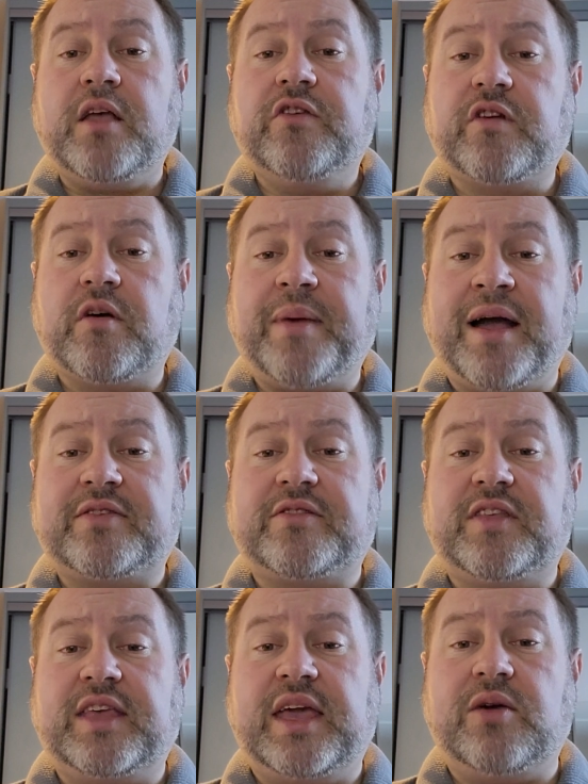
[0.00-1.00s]
So back to
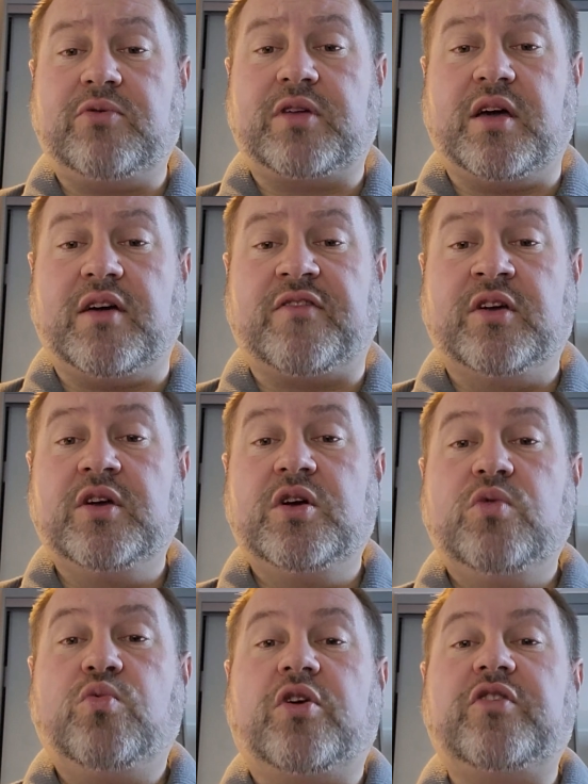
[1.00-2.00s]
the yield curve.
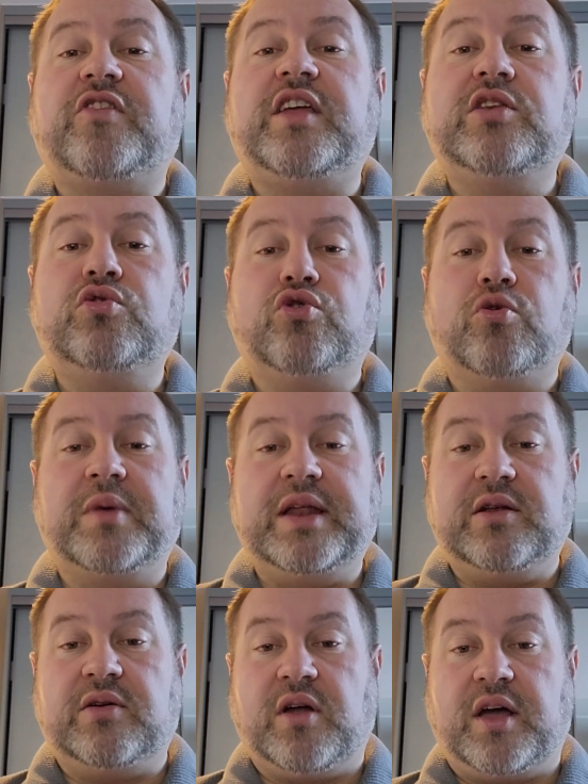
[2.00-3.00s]
What does it normally
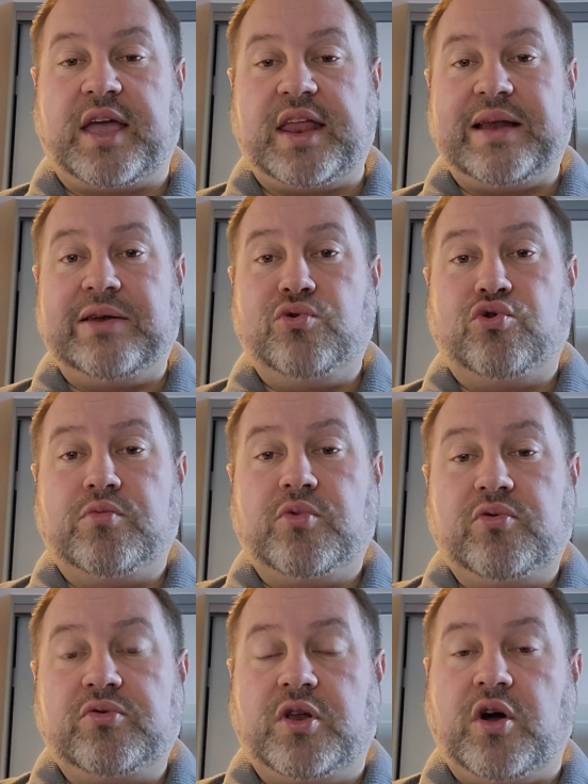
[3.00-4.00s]
look like in a
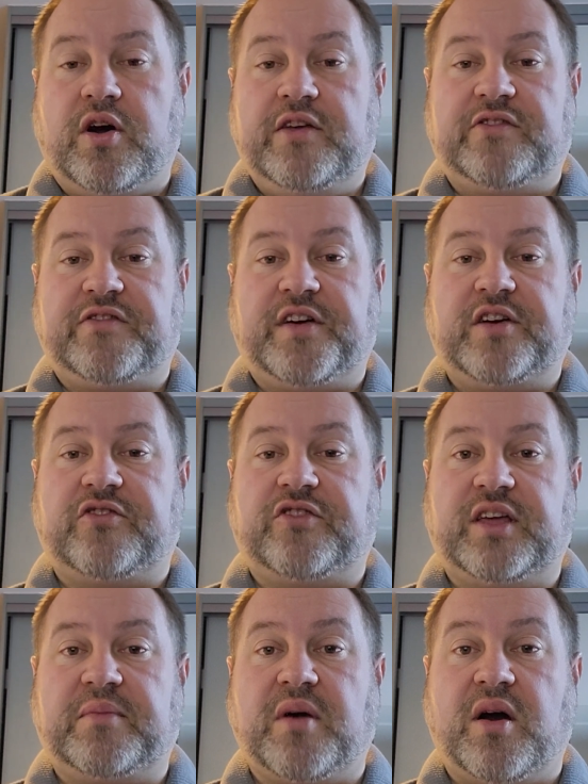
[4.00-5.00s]
normal, nice
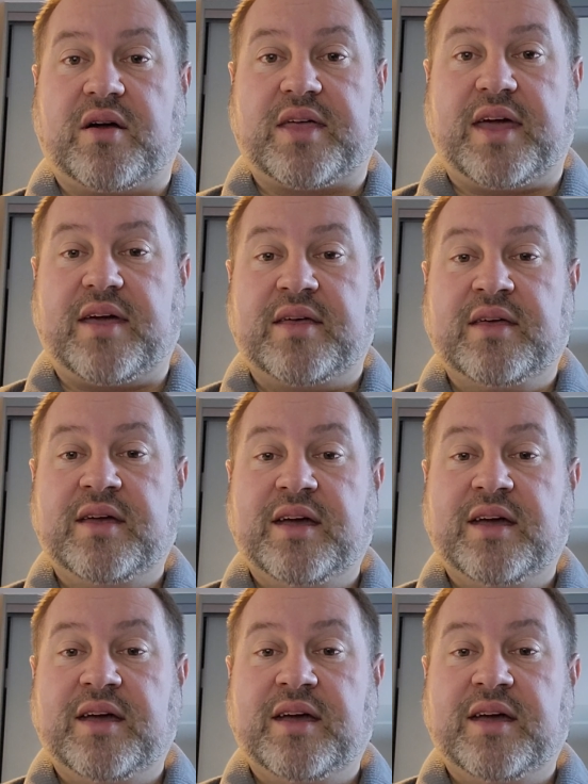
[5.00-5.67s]
functioning market?